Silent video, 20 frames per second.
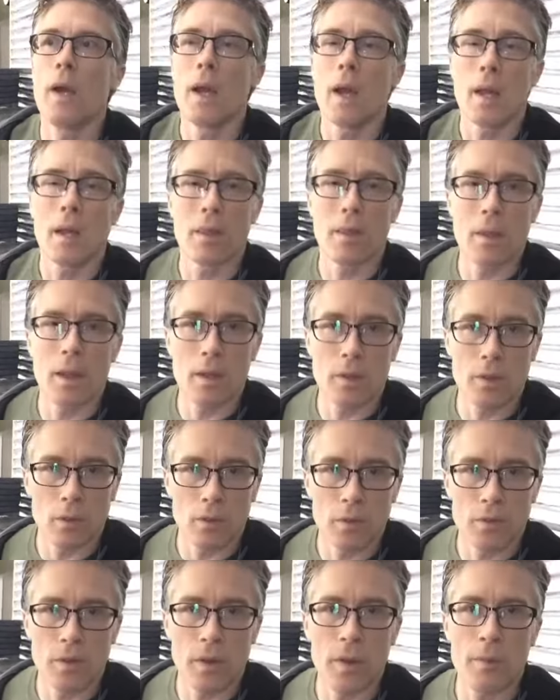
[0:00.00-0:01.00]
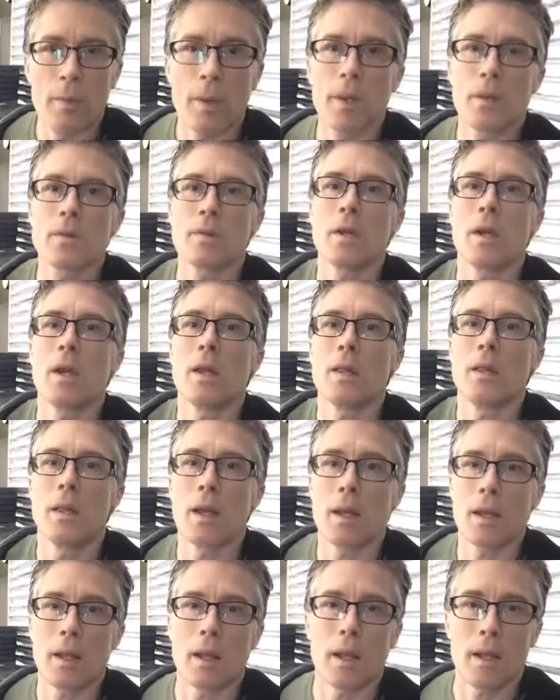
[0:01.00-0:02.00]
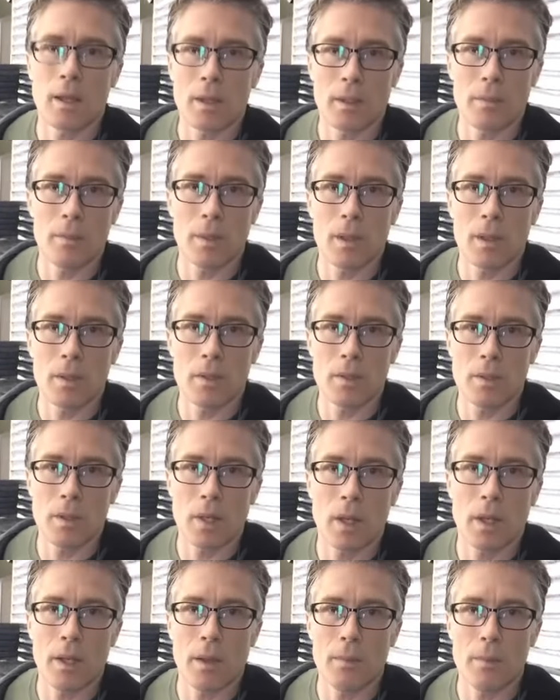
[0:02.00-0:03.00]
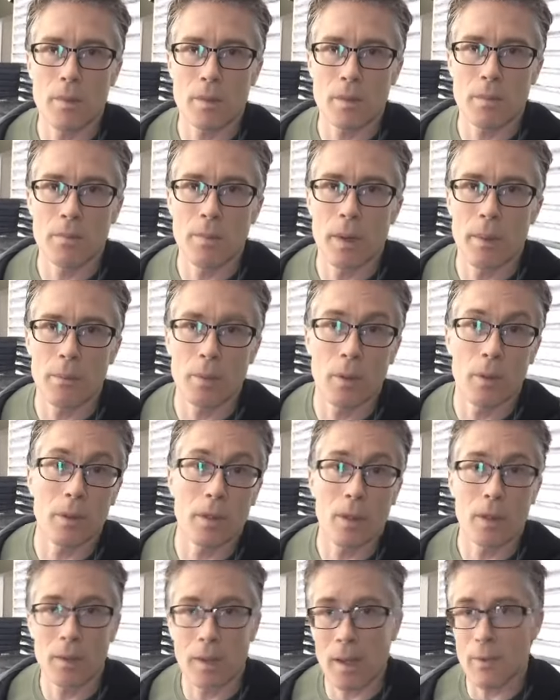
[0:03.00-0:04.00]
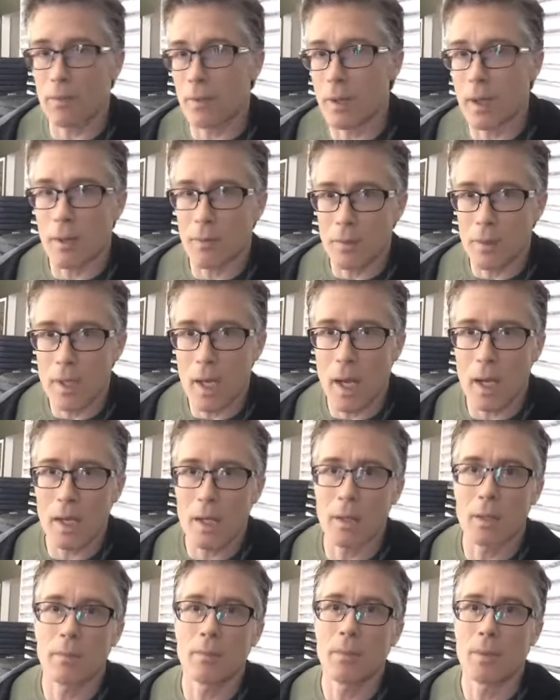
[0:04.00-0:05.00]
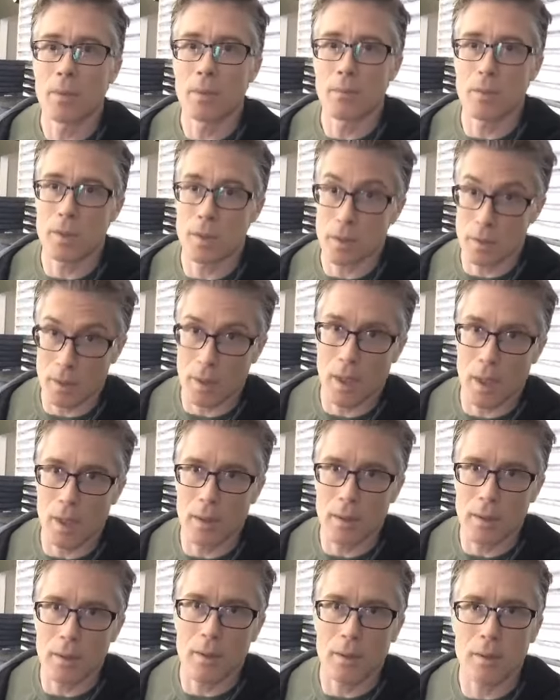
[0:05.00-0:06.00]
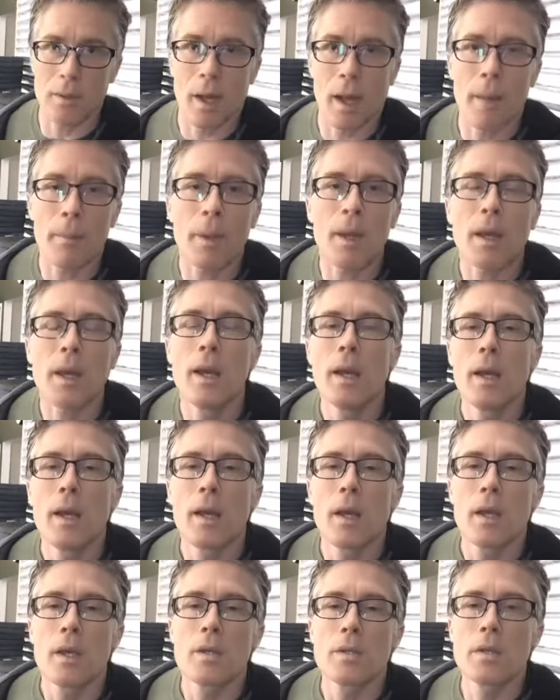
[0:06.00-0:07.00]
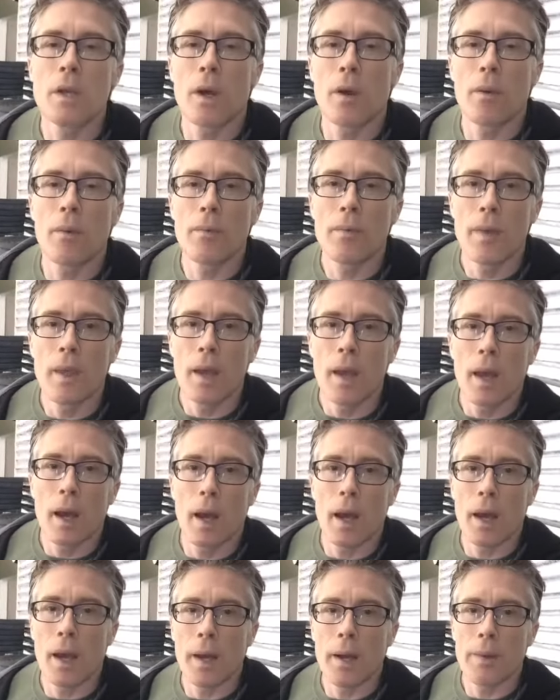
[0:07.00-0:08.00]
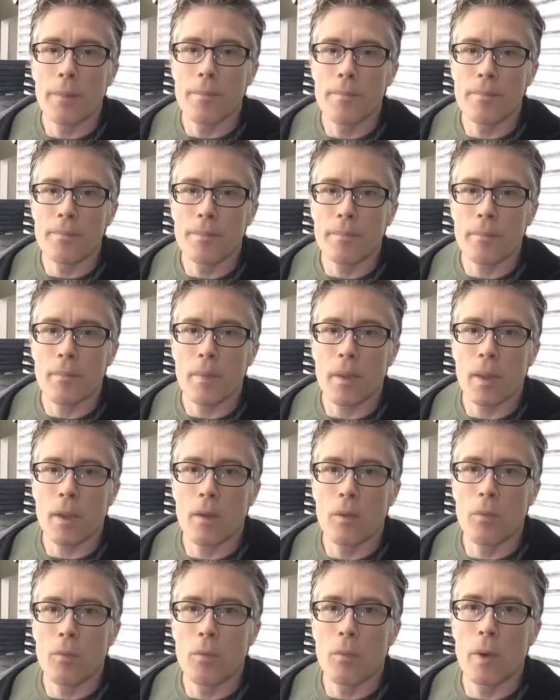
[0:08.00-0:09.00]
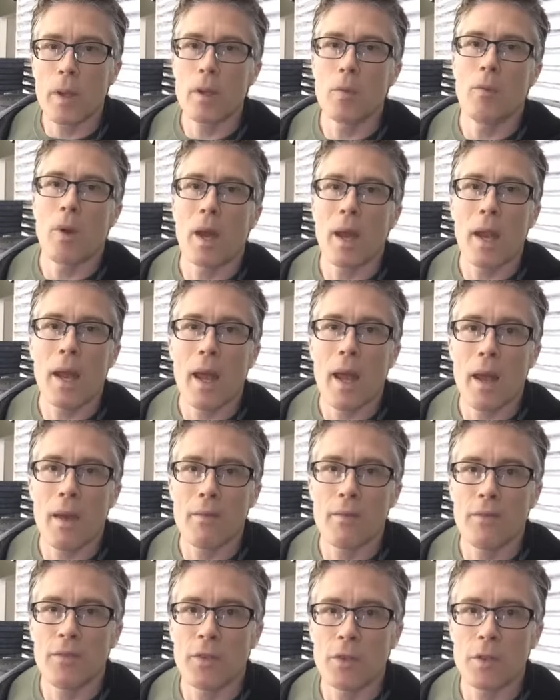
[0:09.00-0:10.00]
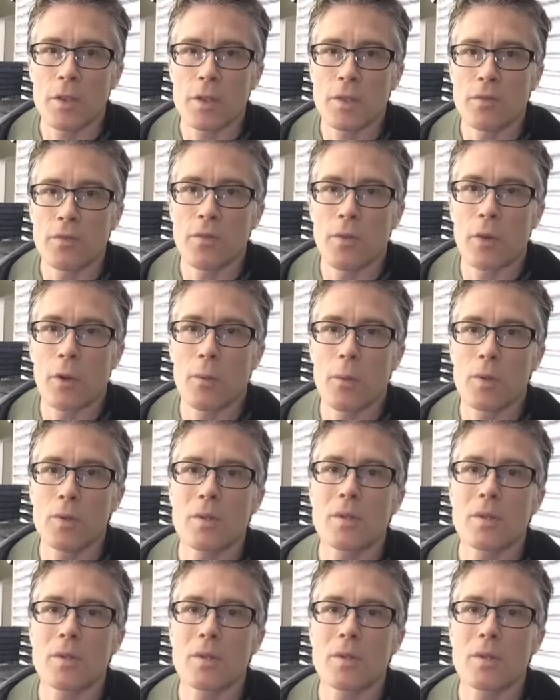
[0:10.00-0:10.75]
then doing fundamentals, and then getting them in and signed up as a member, and then after that retaining them, which is again another topic. So what you want to have first and foremost